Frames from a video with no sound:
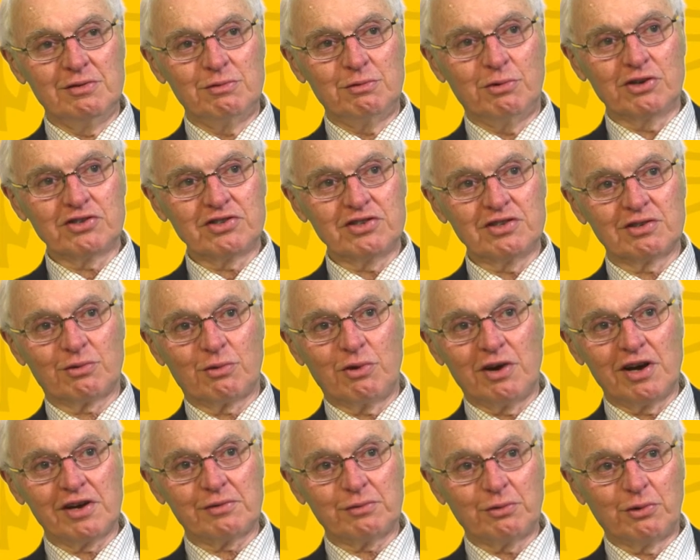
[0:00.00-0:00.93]
wasn't
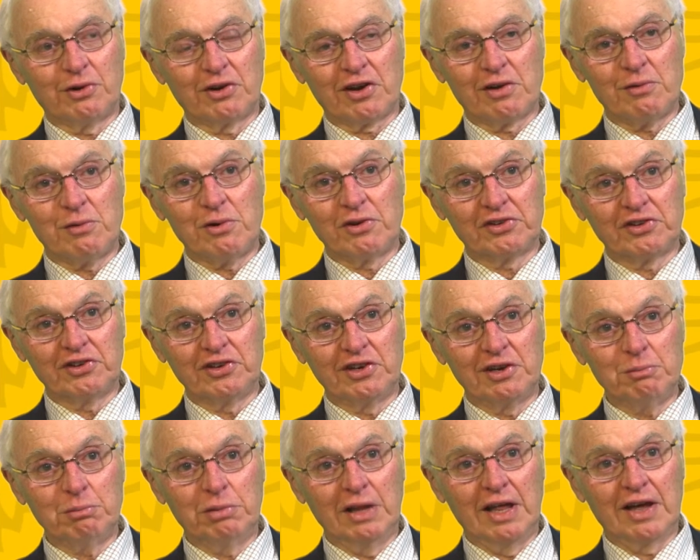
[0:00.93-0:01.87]
quite what I wanted
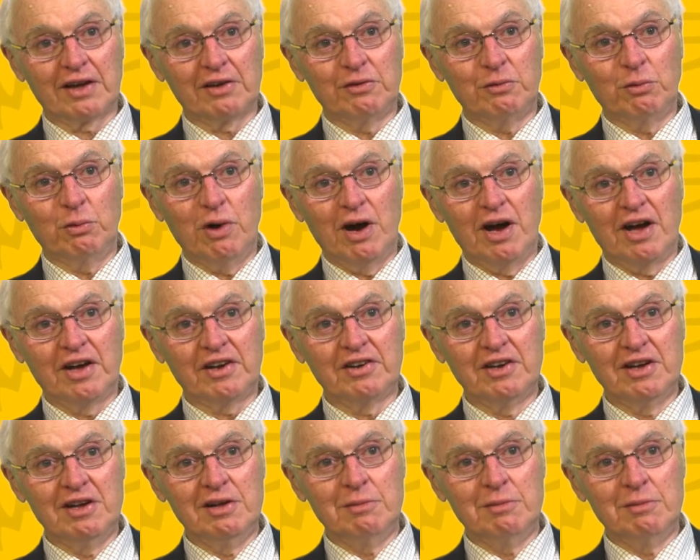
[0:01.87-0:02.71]
in black and white,